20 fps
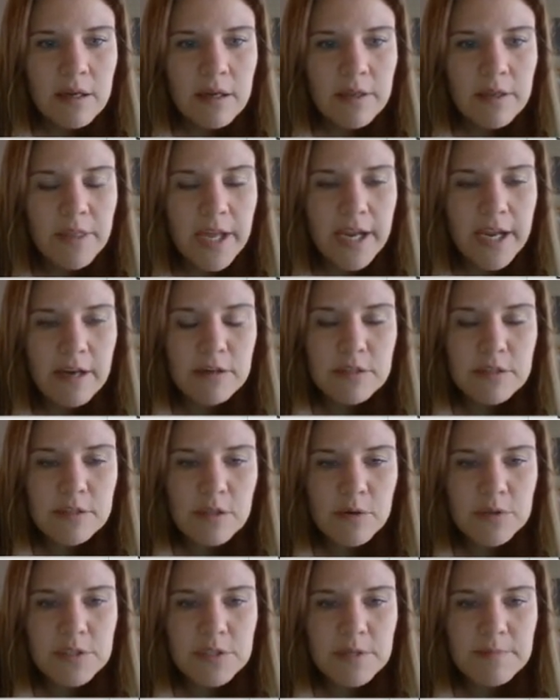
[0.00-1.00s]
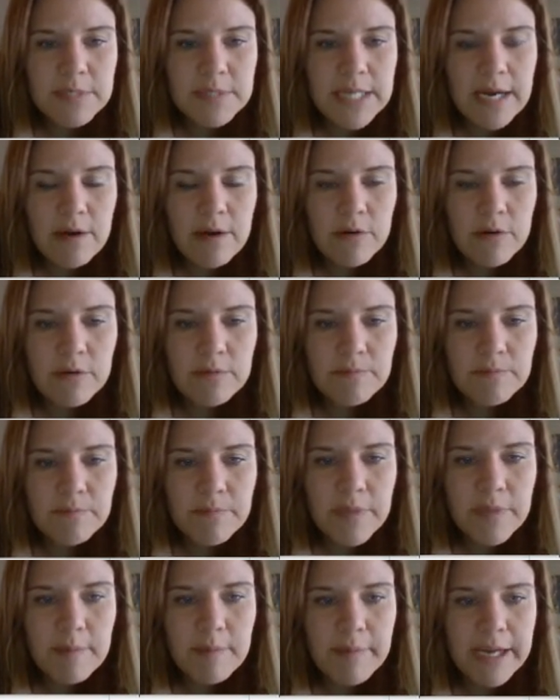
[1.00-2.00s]
The air slows them down.
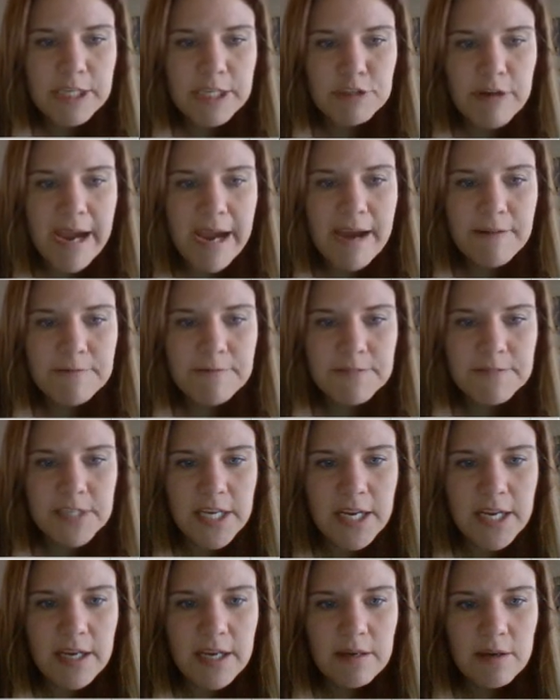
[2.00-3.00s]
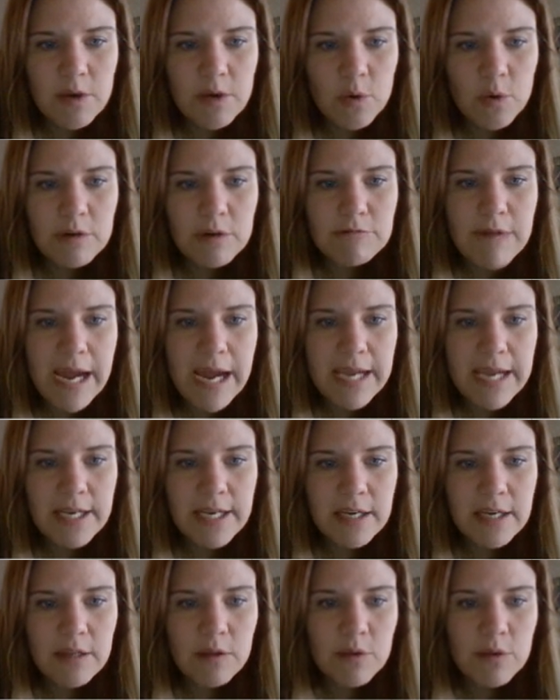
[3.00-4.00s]
By drafting or
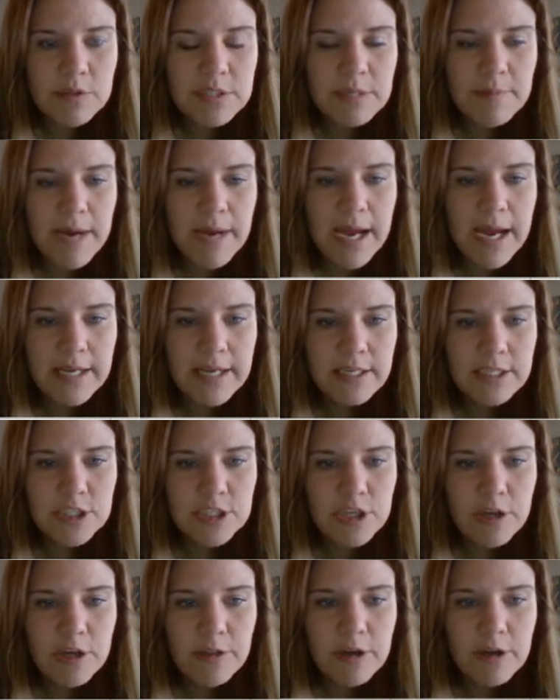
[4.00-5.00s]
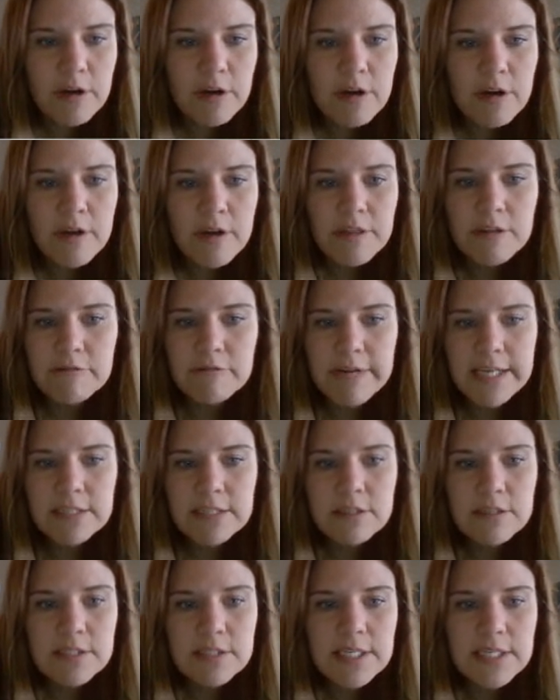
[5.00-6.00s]
riding closely behind each other, the
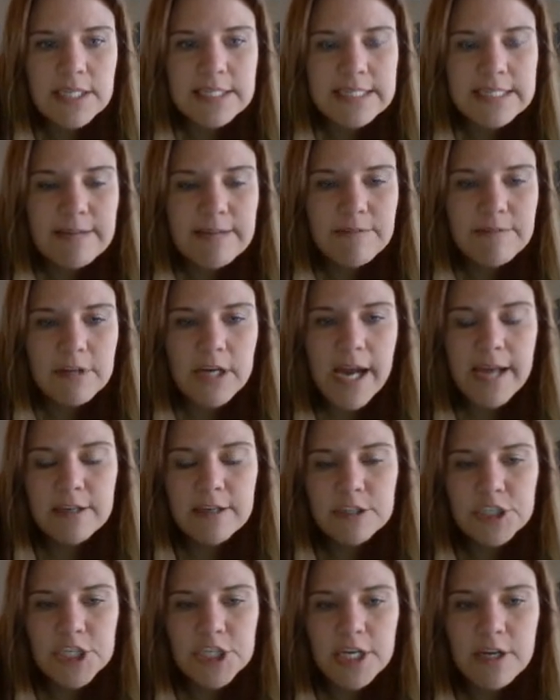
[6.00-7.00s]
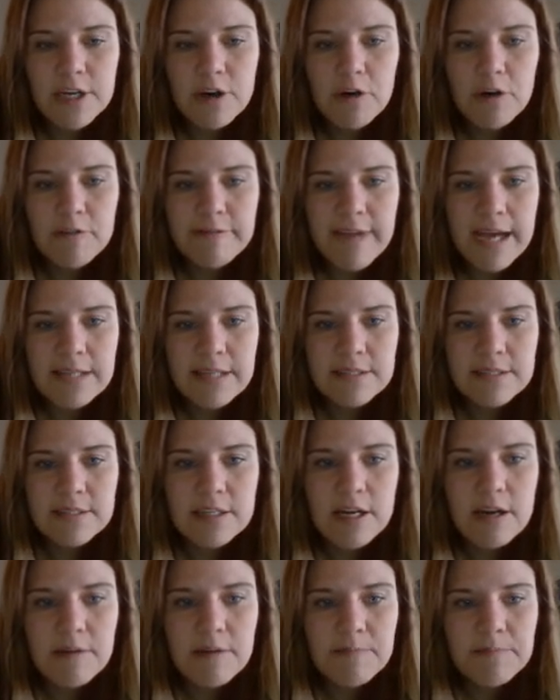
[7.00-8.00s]
racers can save their energy and go faster.